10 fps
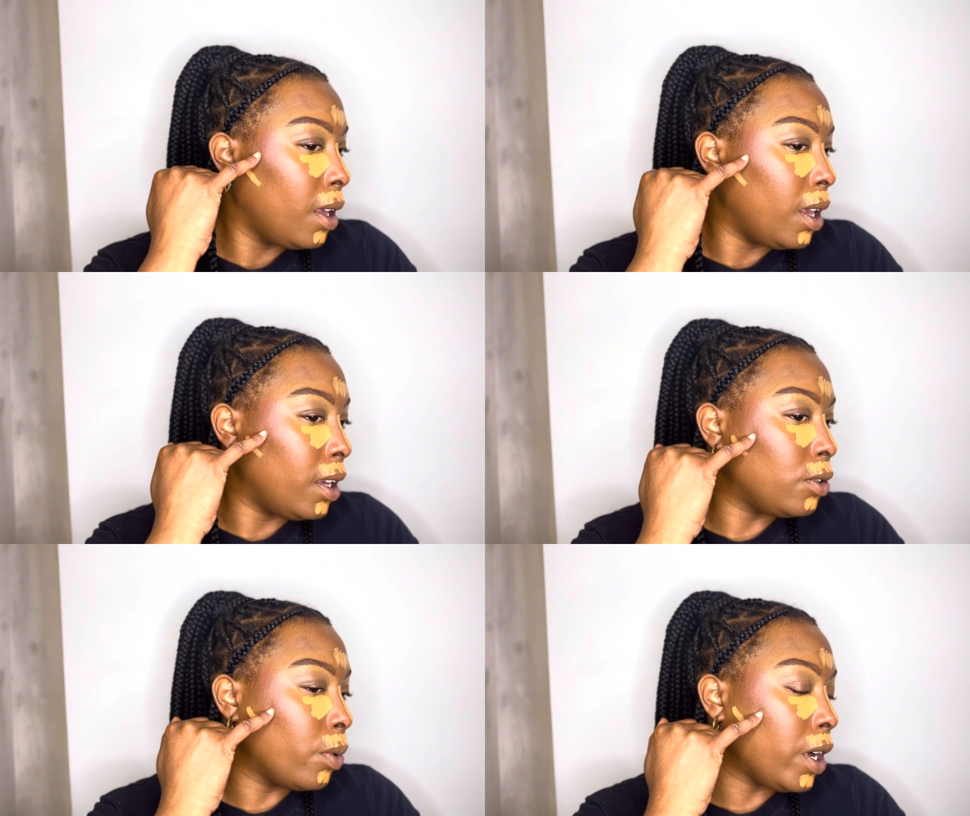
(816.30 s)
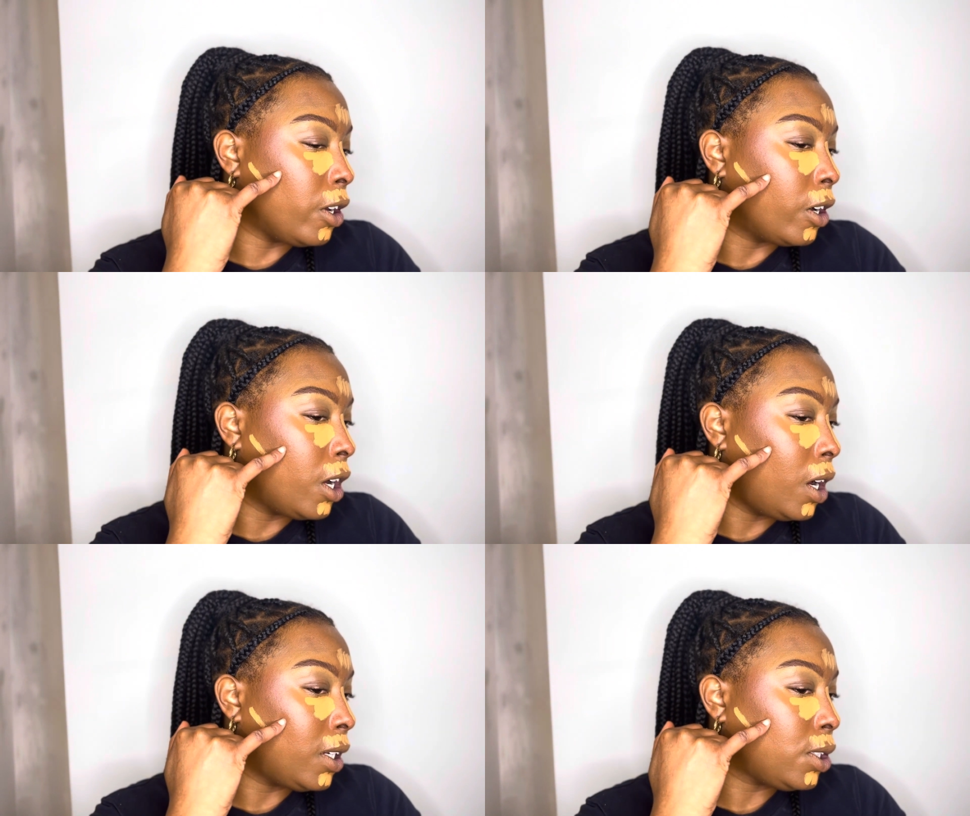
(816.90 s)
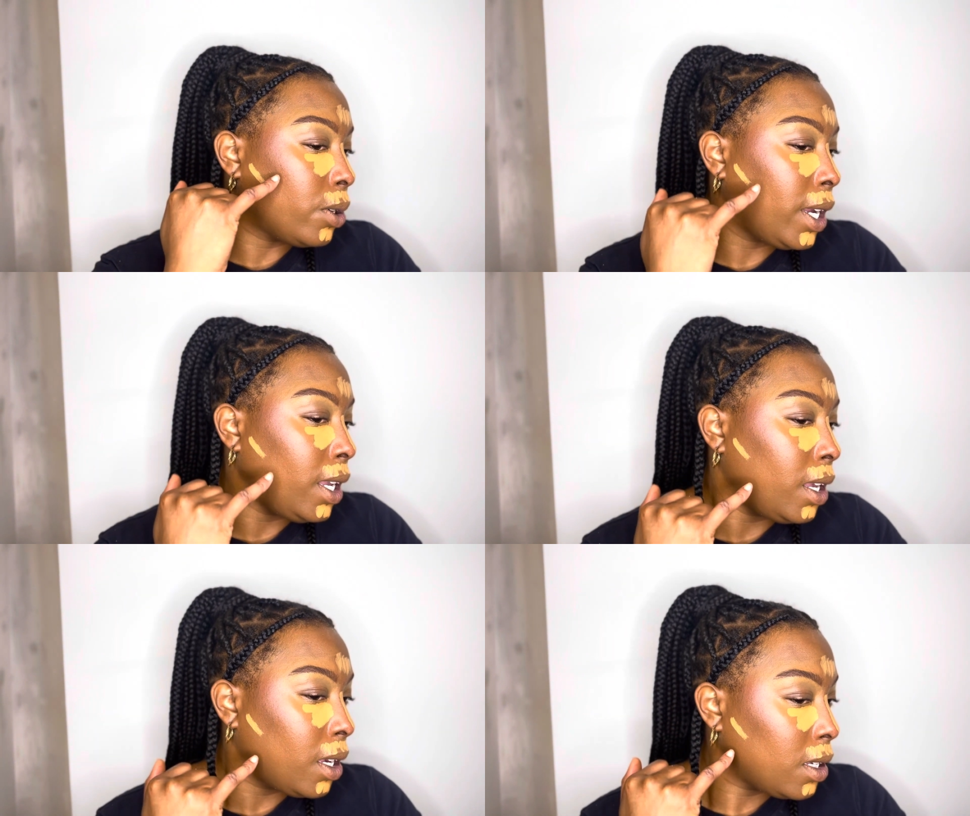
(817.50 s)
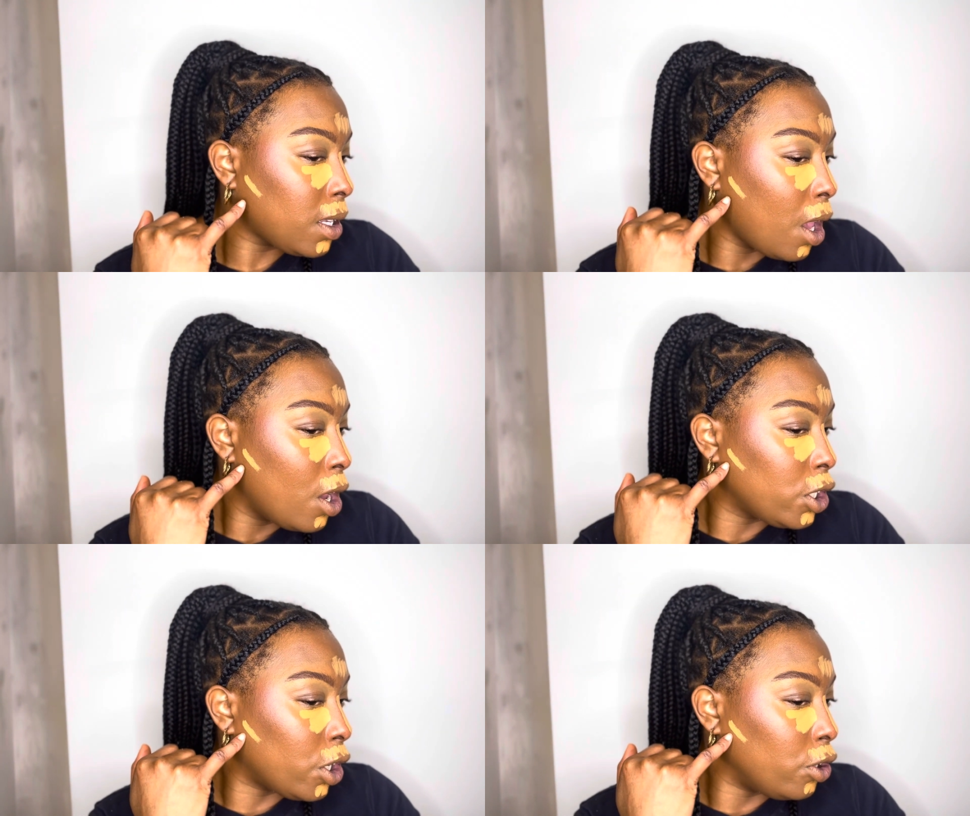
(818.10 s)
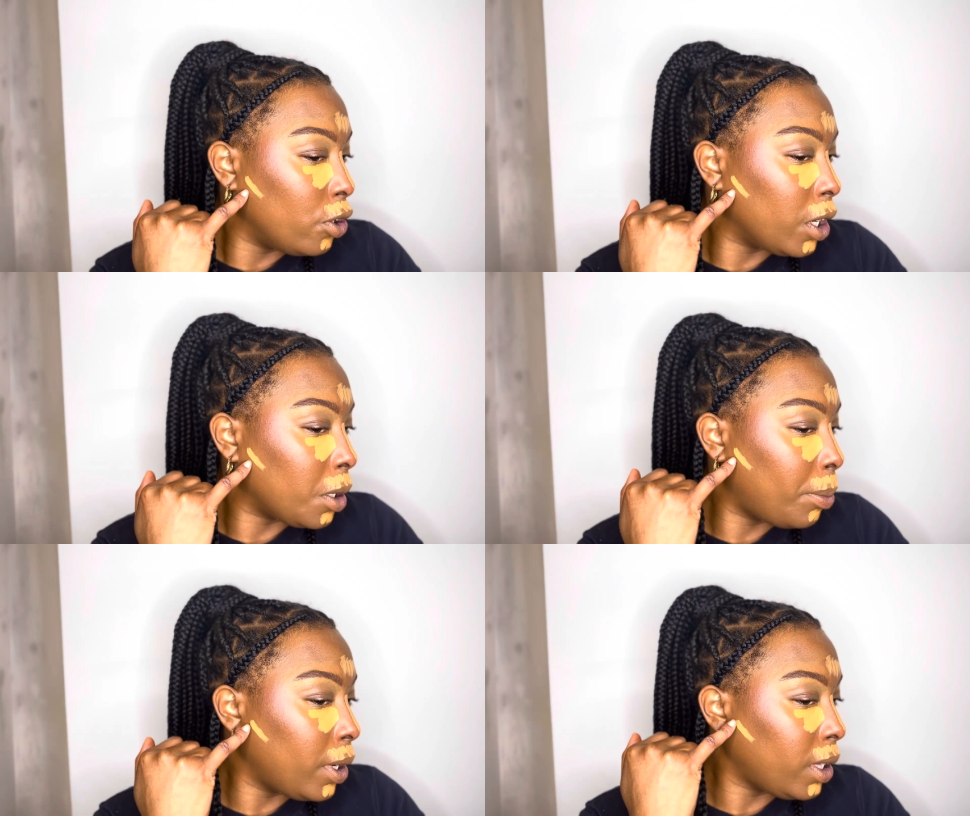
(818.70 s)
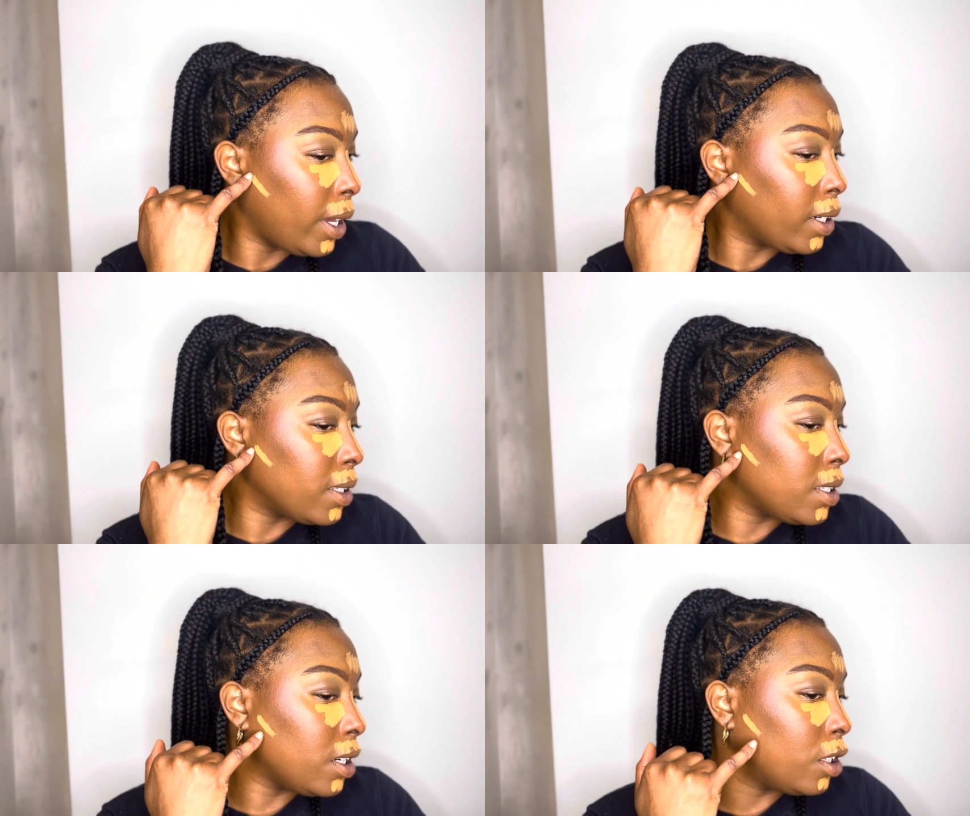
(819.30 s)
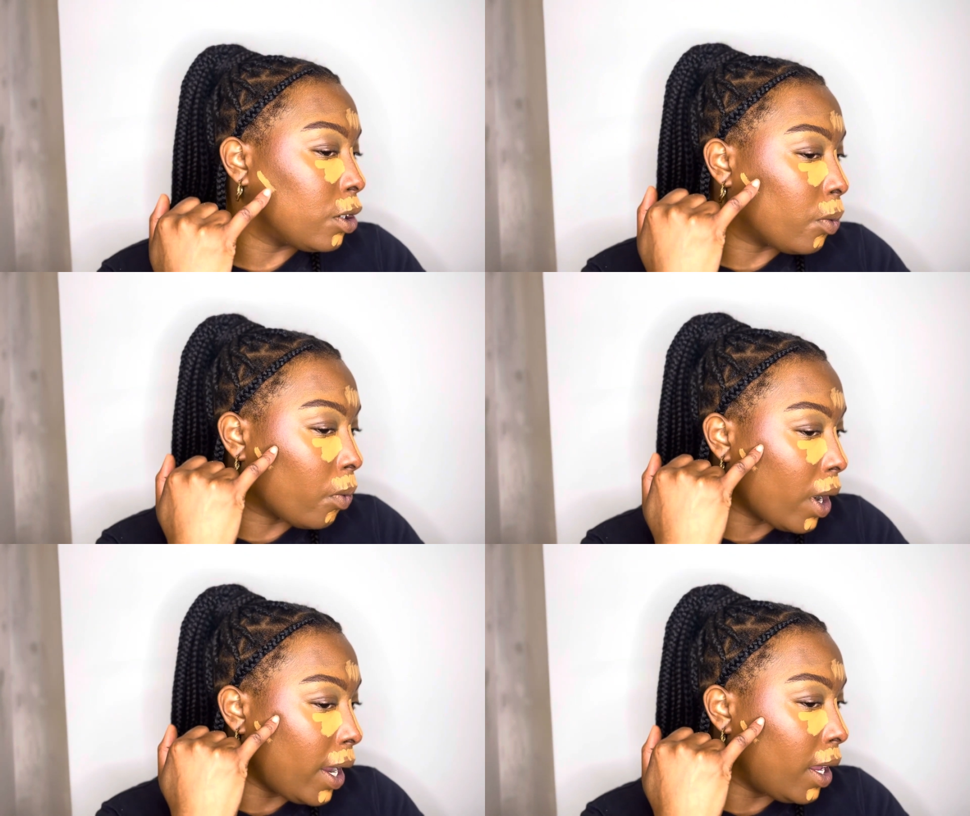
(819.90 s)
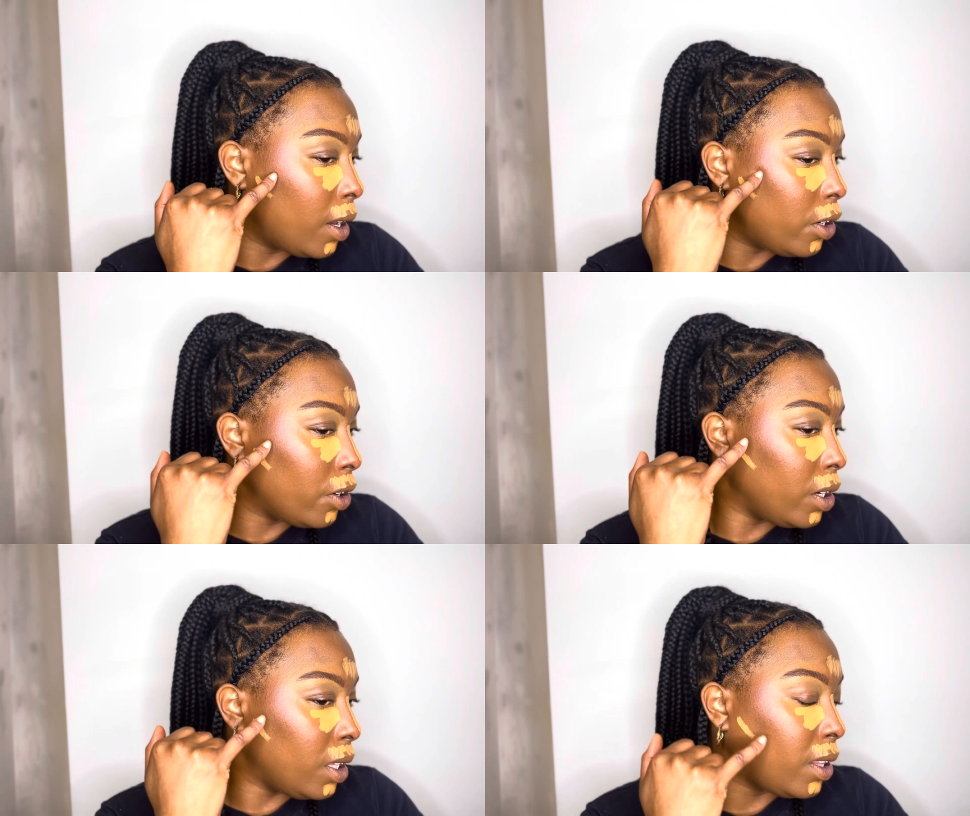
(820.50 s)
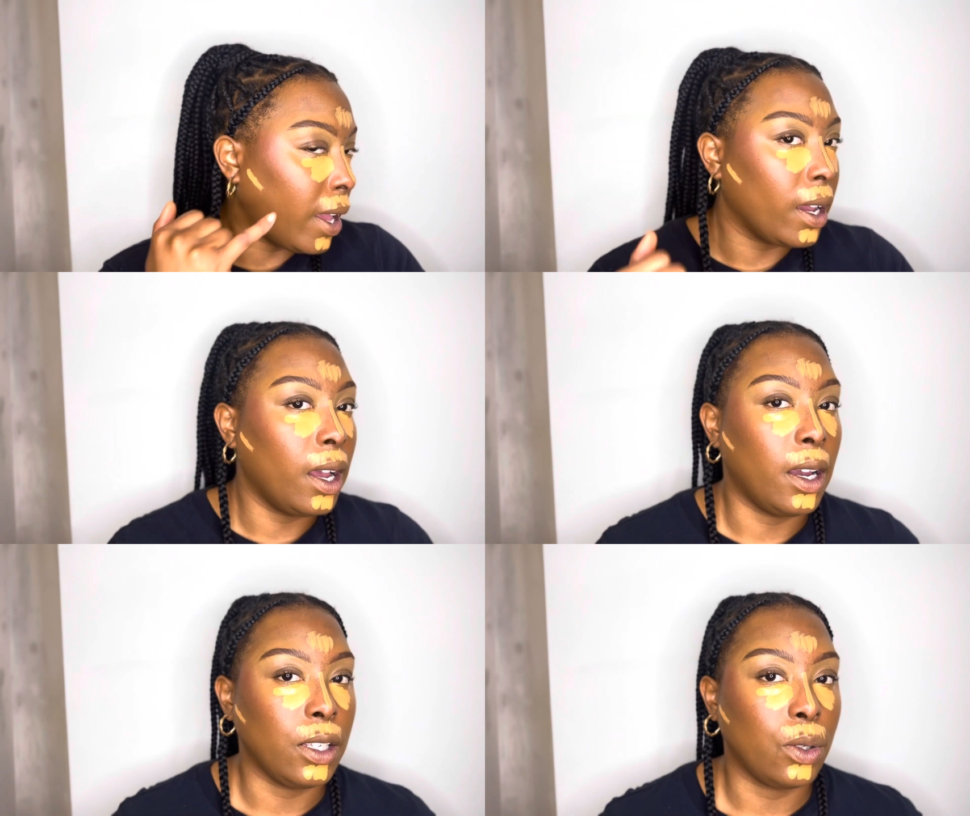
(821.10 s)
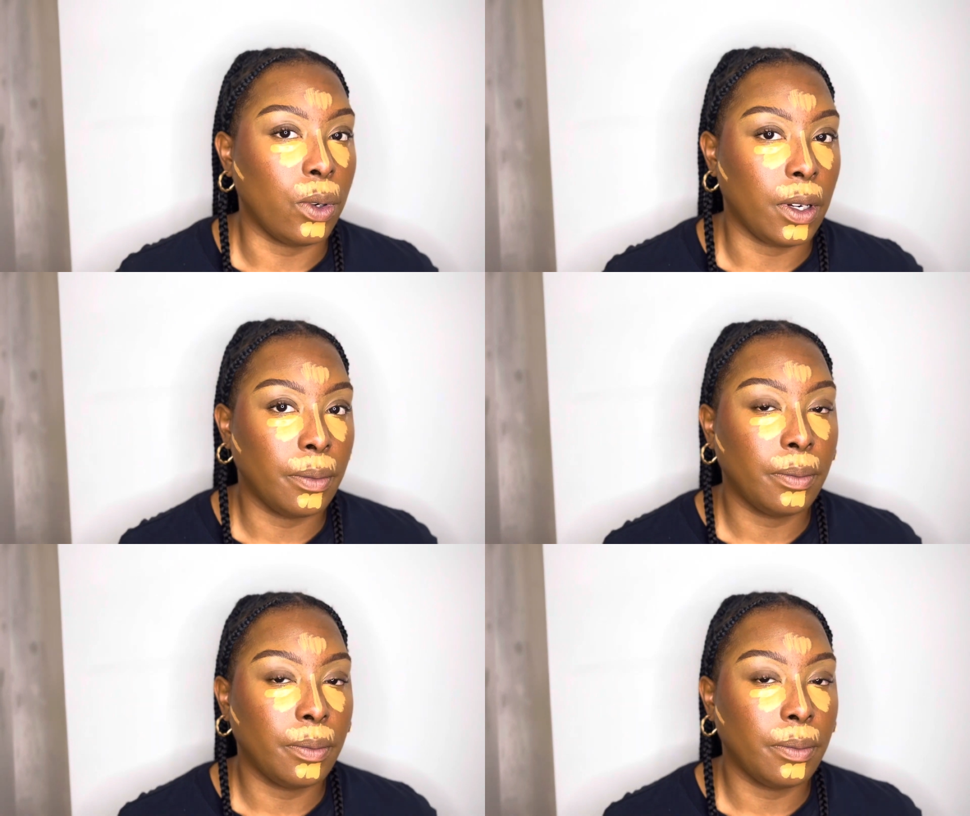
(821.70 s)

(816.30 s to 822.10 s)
is where your contour is. So you're gonna put that concealer right underneath that contour.